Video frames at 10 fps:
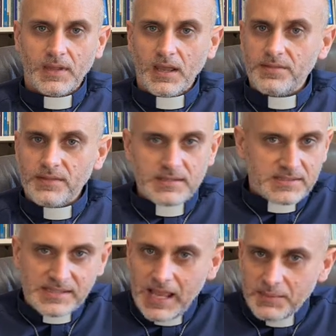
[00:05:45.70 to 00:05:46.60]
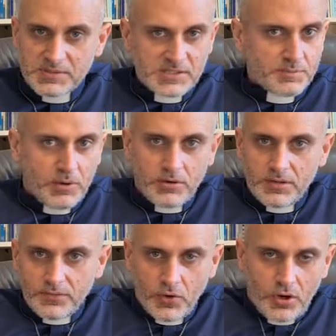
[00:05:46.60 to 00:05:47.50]
And this same Spirit
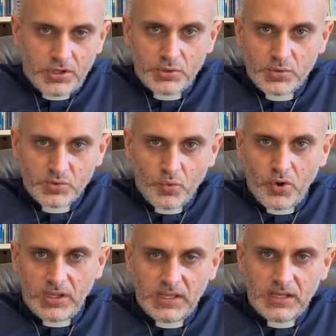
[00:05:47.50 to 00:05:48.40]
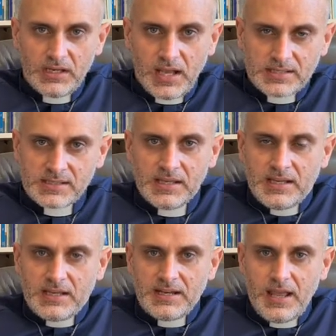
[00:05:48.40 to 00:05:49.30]
of God who is working in us
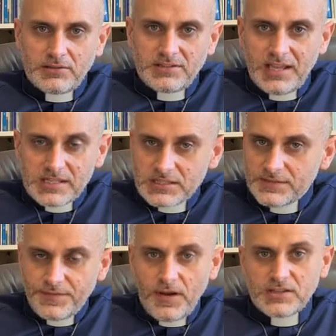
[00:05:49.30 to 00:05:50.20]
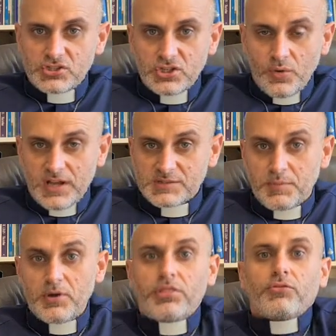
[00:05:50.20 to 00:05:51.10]
now testifies to us,
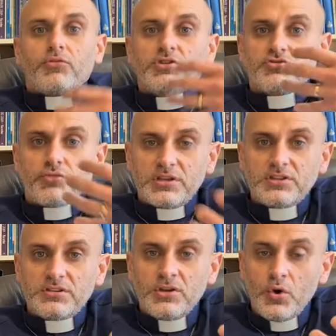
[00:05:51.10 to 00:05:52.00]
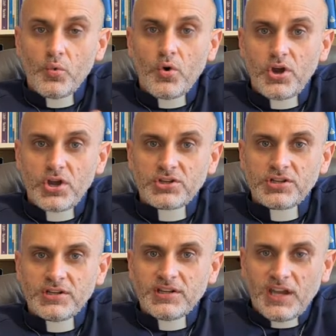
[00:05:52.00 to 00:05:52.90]
both through his written word
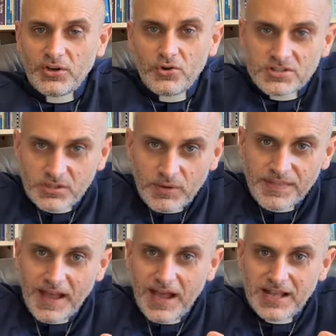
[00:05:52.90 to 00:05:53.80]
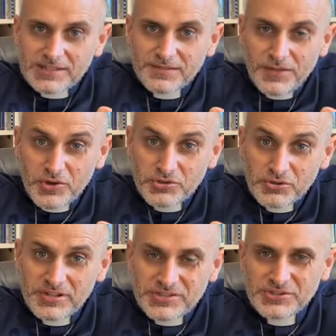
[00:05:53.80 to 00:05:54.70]
and also in the hearts of those who
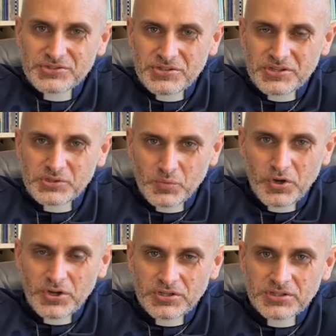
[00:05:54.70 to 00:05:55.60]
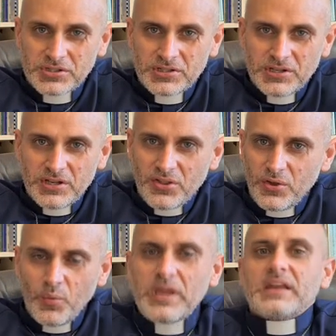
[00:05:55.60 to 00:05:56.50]
listen to this word,
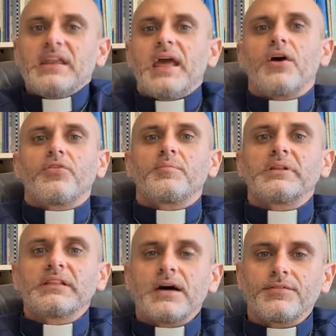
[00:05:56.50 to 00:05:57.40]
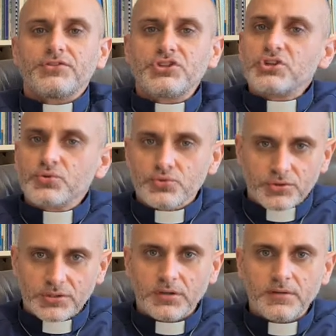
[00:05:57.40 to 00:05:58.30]
that we are now the beloved
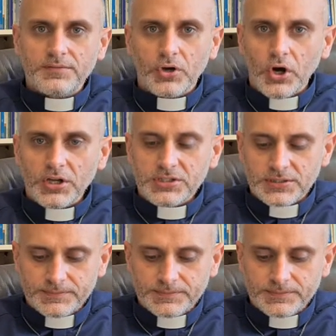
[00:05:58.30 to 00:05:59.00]
children of God.